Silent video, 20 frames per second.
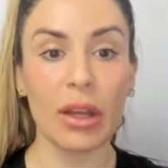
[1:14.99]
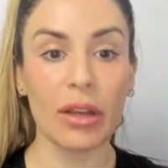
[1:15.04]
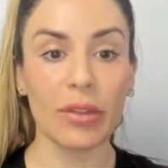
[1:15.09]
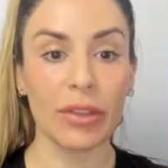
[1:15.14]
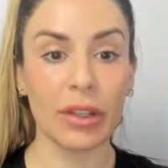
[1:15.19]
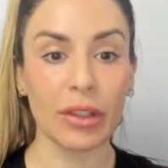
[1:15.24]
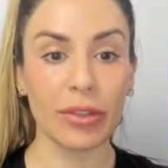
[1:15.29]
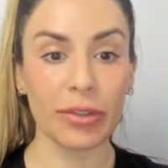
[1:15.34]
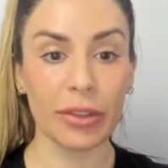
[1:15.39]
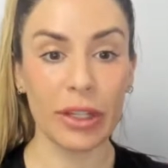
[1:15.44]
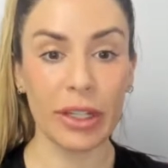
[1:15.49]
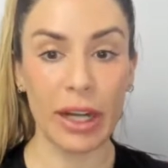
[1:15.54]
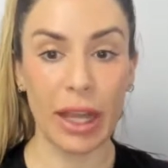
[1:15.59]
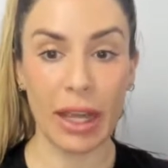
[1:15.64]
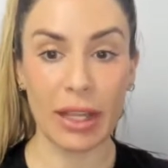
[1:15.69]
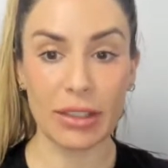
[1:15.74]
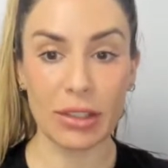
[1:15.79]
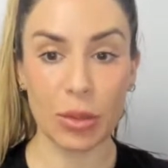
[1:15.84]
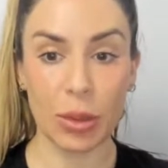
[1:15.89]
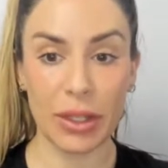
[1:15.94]
Feel free to
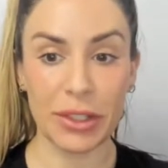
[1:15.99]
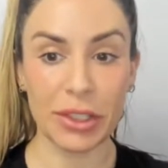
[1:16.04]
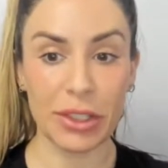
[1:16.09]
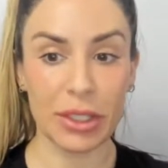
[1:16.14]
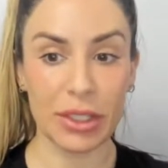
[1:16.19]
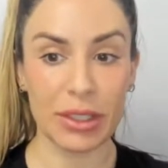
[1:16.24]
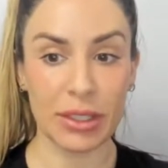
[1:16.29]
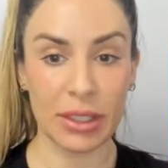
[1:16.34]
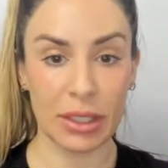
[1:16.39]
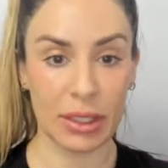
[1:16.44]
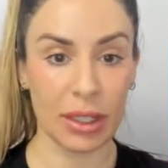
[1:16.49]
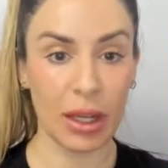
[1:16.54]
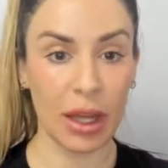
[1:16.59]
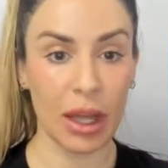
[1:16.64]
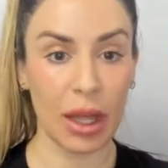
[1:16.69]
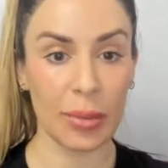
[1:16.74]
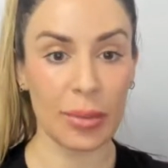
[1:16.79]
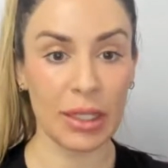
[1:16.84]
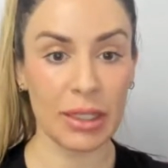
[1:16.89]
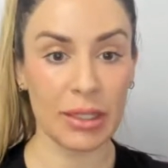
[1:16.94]
ask questions in the
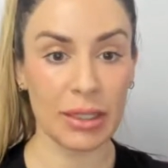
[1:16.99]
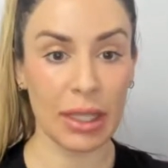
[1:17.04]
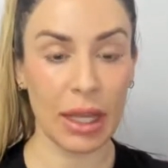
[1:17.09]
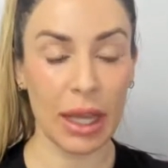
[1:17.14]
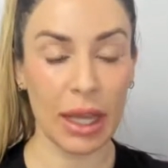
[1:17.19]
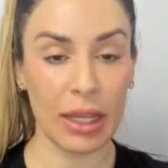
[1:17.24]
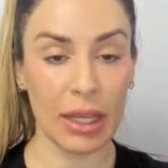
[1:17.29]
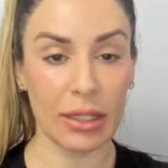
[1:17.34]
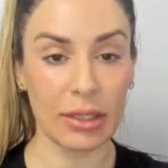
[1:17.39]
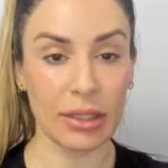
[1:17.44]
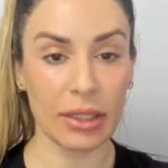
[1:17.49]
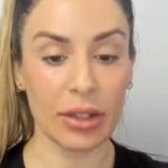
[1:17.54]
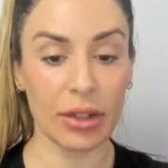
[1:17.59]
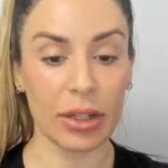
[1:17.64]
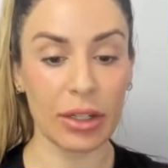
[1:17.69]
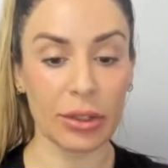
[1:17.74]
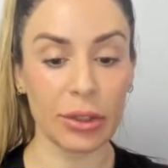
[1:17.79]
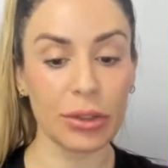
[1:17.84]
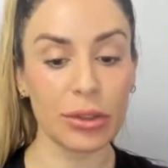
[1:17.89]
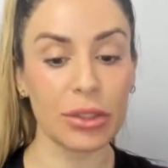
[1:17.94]
comments, guys, here
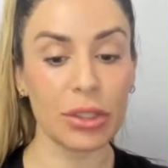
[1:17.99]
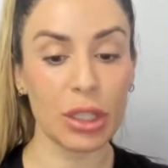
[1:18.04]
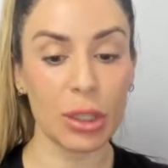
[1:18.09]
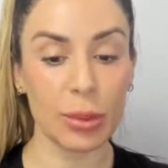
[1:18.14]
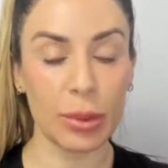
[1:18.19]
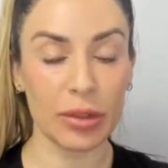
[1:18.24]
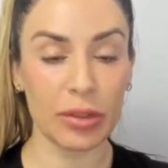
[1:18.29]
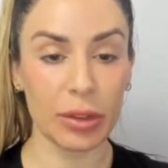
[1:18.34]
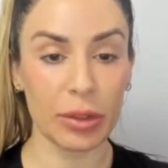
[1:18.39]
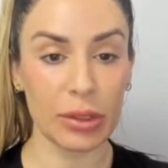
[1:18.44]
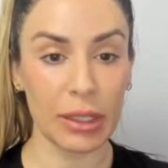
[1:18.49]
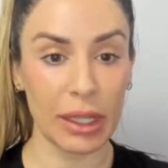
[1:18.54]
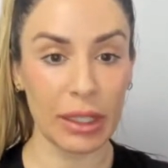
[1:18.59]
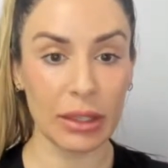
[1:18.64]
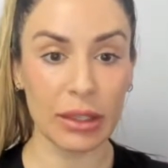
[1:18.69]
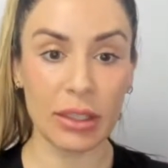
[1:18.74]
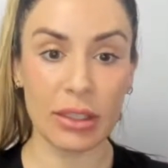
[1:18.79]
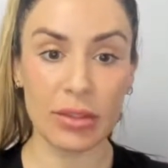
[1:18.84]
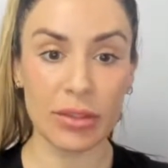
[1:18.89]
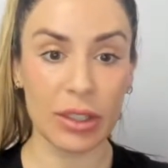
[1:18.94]
on YouTube. If you like
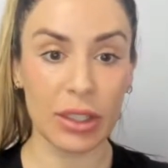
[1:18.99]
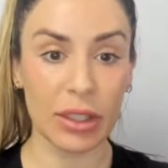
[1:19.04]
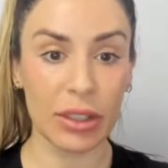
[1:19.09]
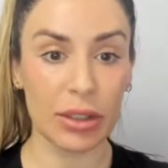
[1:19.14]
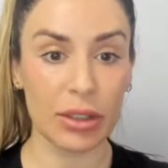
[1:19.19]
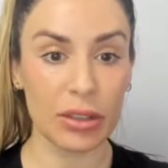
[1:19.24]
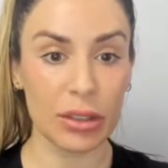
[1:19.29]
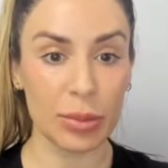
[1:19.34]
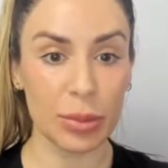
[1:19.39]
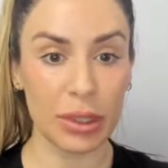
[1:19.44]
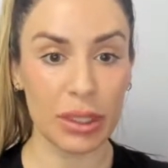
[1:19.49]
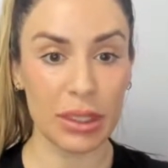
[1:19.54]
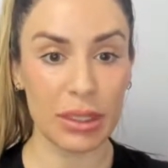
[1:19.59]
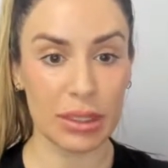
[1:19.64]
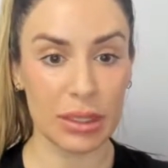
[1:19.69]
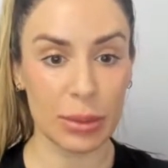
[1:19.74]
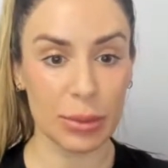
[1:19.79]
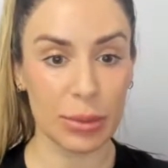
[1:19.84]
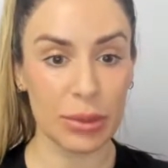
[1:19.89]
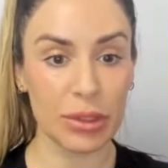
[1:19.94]
these videos,
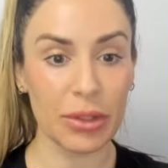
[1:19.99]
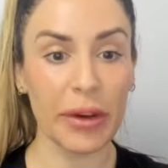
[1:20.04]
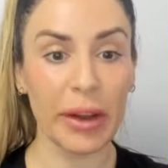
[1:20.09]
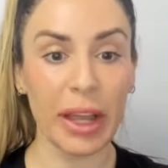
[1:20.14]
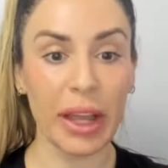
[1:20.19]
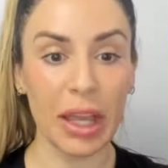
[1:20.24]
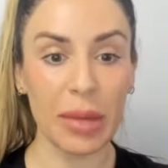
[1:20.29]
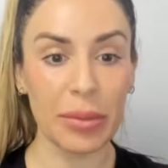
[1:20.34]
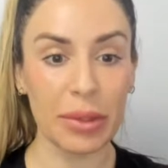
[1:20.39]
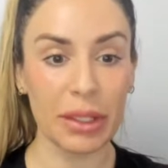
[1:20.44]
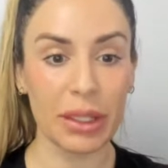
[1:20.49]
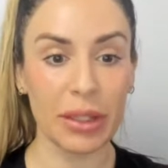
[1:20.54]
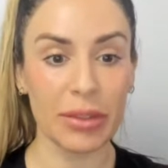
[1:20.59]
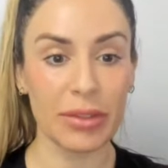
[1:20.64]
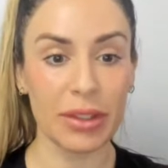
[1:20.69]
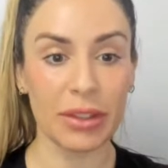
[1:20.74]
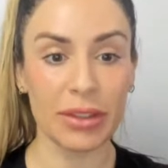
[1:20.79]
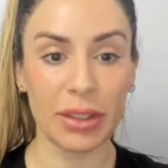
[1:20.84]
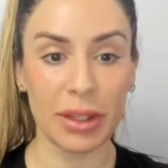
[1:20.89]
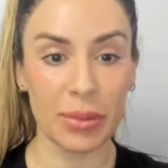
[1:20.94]
please subscribe and give
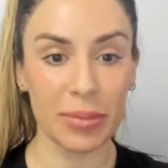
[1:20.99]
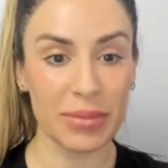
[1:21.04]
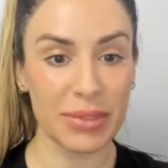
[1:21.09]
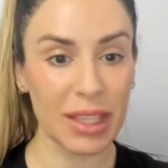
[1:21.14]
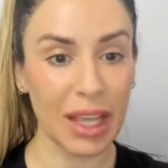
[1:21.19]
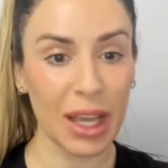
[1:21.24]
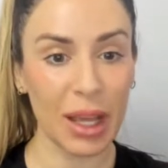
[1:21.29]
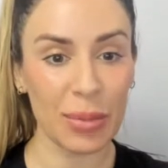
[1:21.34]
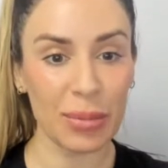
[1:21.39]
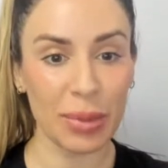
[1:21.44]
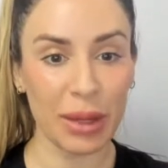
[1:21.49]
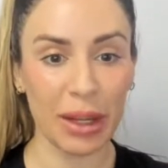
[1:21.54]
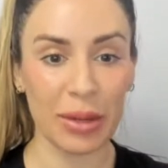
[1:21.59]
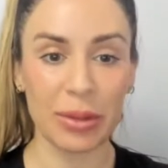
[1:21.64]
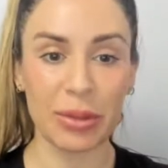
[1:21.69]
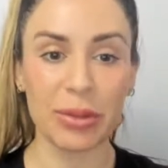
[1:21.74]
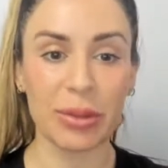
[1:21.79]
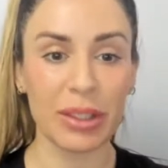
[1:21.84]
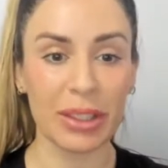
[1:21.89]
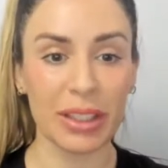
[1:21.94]
the thumbs up. I
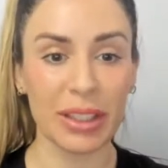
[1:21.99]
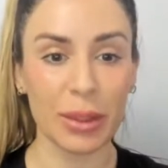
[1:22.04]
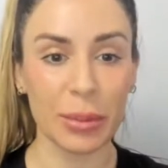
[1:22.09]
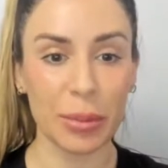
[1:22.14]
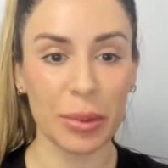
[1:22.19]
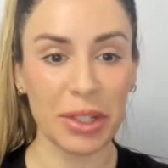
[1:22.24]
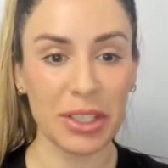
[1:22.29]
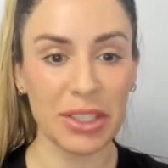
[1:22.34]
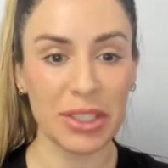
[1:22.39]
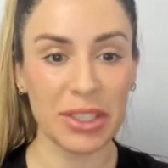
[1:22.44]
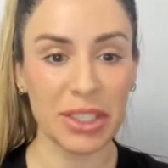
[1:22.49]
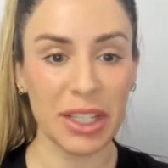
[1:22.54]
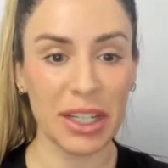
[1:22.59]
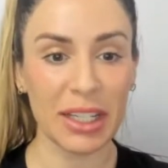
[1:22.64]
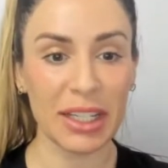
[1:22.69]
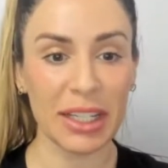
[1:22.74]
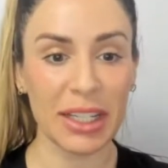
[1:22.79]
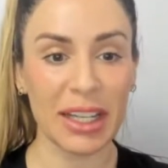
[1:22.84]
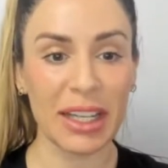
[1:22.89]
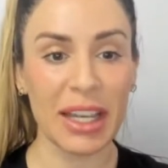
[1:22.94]
would really
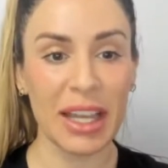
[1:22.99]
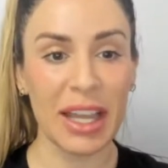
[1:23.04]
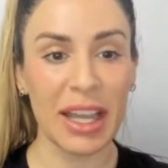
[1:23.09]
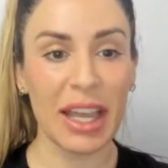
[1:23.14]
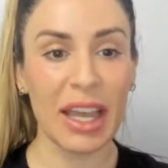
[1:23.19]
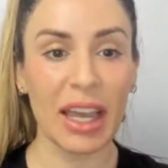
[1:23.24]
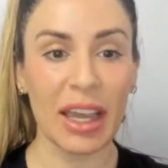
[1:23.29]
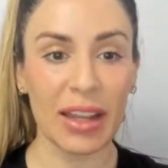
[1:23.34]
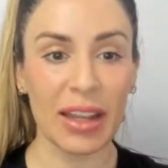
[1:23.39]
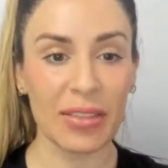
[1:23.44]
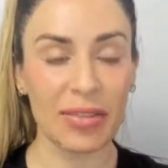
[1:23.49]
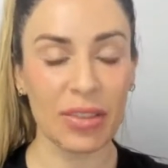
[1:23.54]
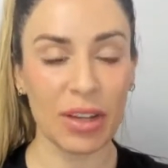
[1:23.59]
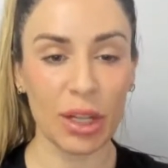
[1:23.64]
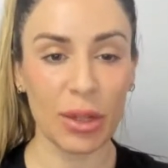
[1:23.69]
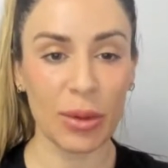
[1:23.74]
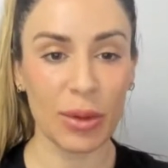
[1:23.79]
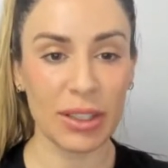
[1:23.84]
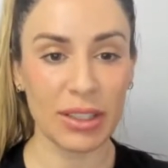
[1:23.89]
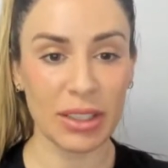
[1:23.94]
appreciate it. And
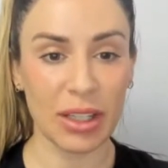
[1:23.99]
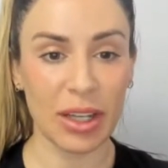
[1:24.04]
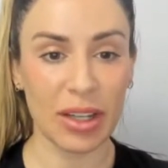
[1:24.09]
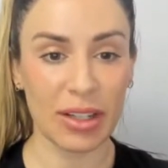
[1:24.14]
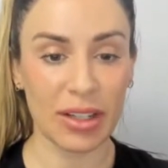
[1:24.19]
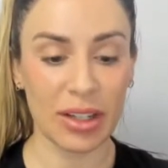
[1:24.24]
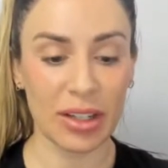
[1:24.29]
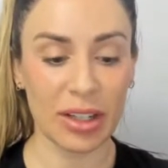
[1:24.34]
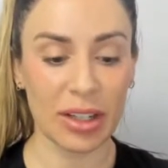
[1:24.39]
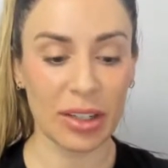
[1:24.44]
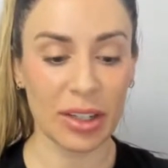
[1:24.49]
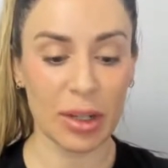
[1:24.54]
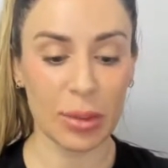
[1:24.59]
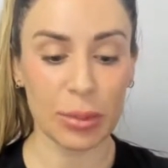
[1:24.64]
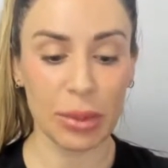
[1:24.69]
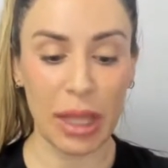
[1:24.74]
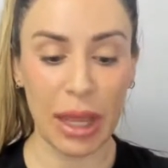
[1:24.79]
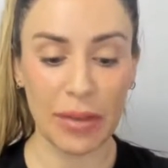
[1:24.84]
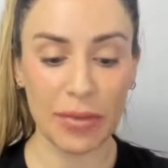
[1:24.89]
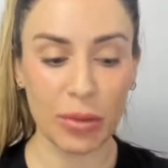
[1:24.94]
follow us on our other
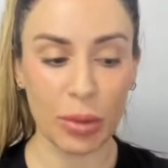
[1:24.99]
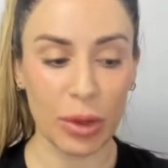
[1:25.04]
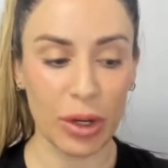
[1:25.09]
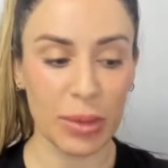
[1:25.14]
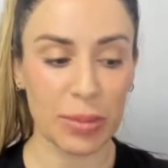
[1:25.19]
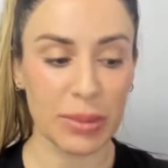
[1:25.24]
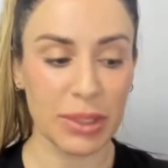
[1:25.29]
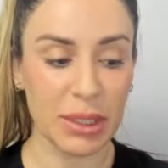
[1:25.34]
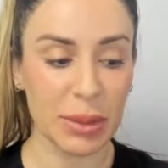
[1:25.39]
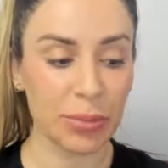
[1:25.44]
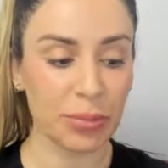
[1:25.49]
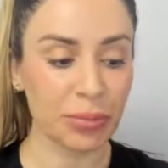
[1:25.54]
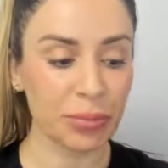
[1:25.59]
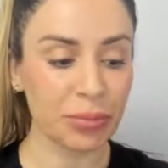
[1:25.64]
platforms.